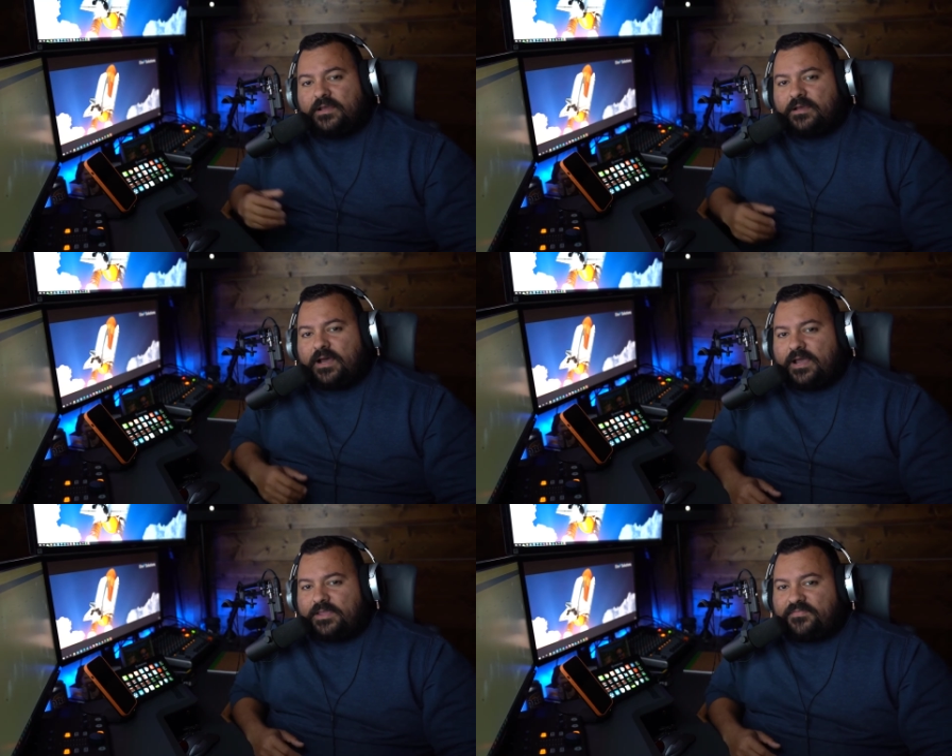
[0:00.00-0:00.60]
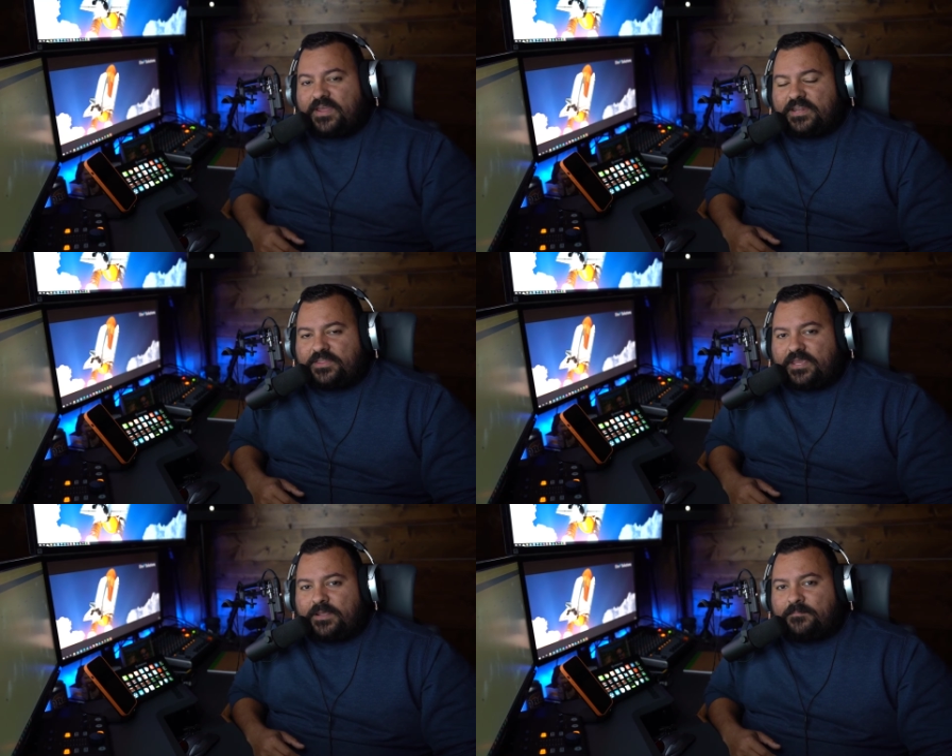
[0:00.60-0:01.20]
uh, if
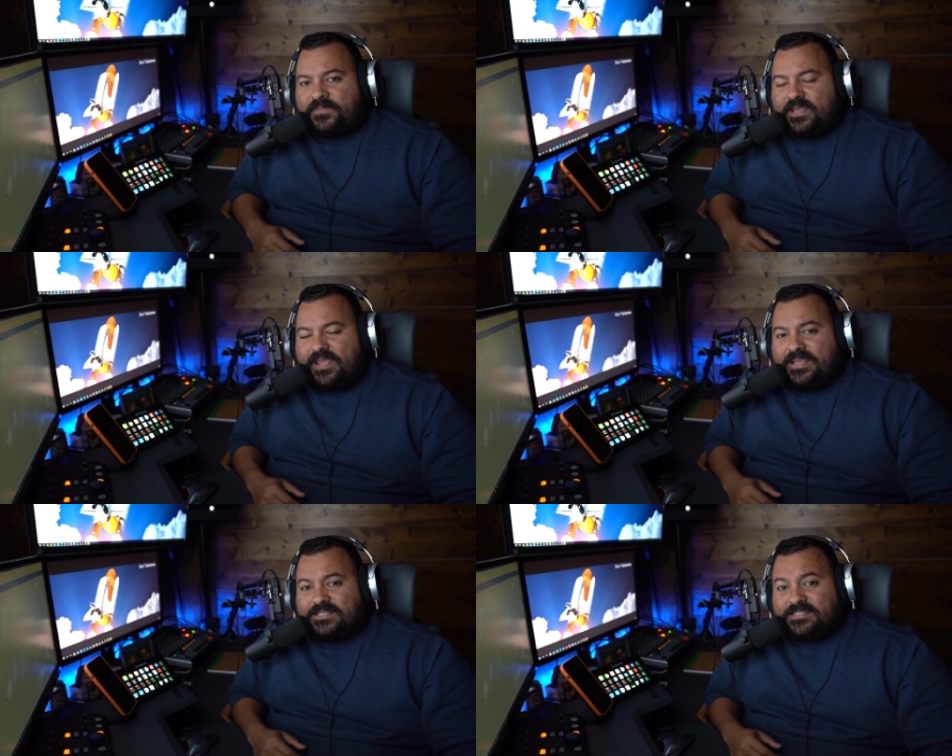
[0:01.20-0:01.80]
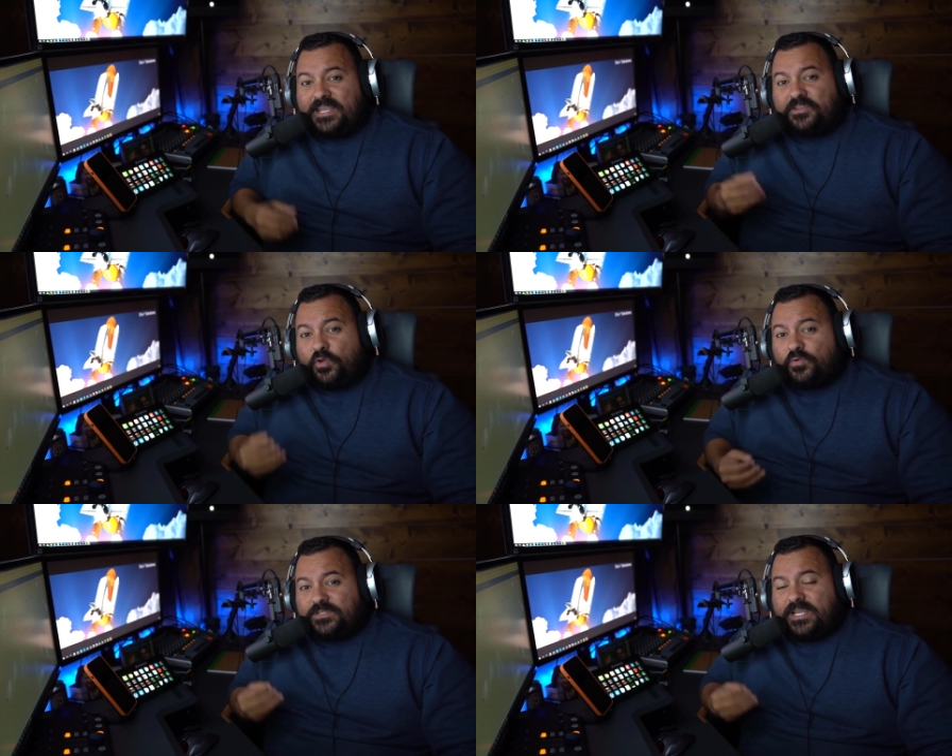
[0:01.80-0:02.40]
anything, is they
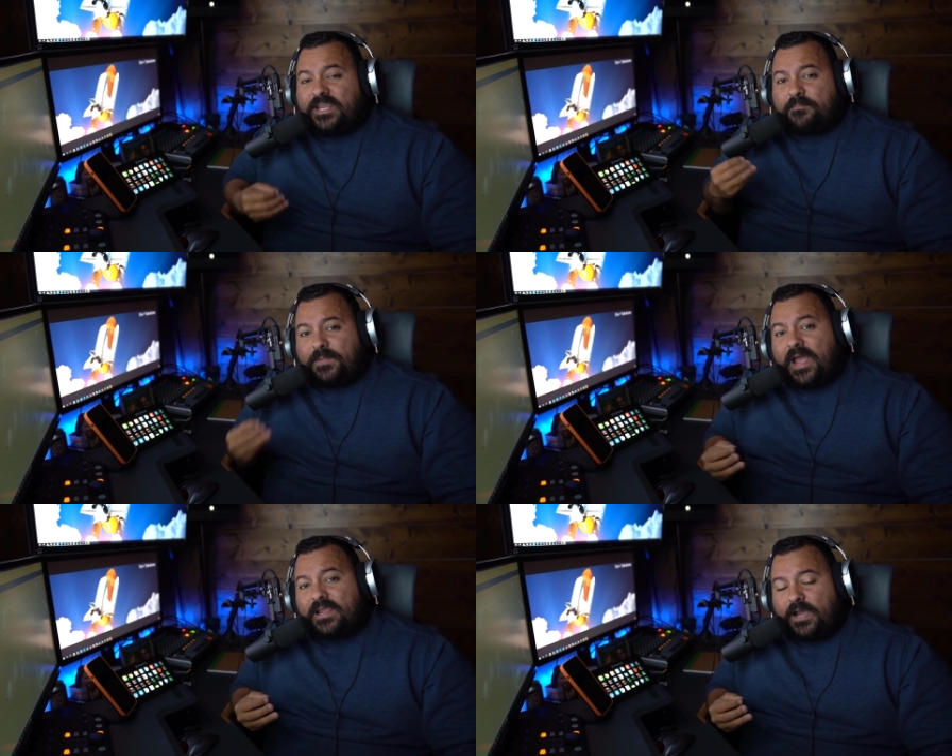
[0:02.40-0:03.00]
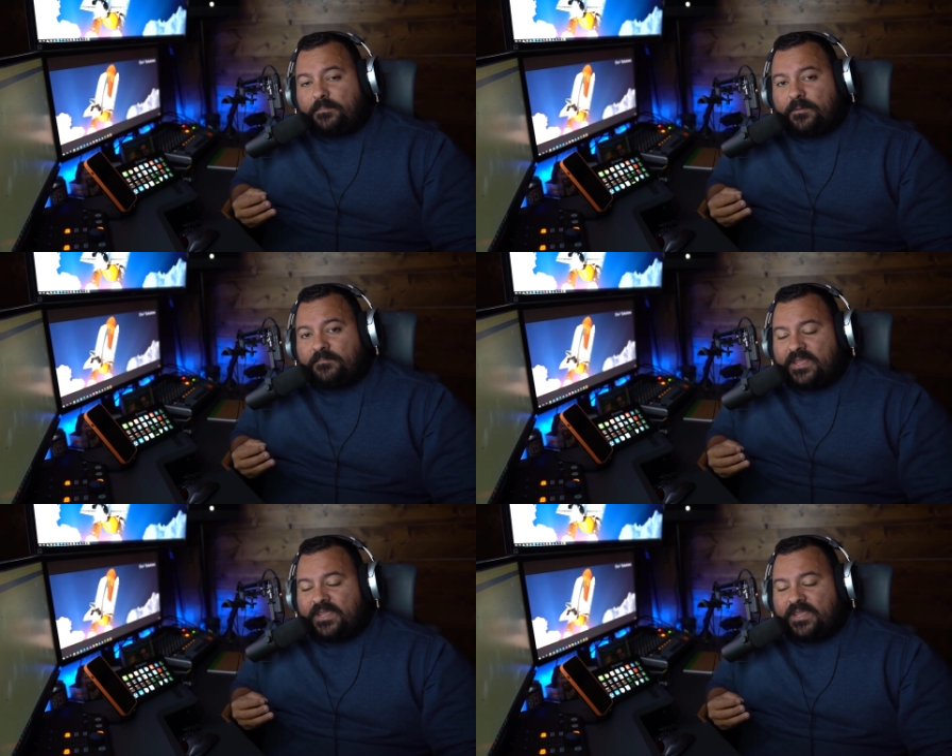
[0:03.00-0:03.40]
don't take a backup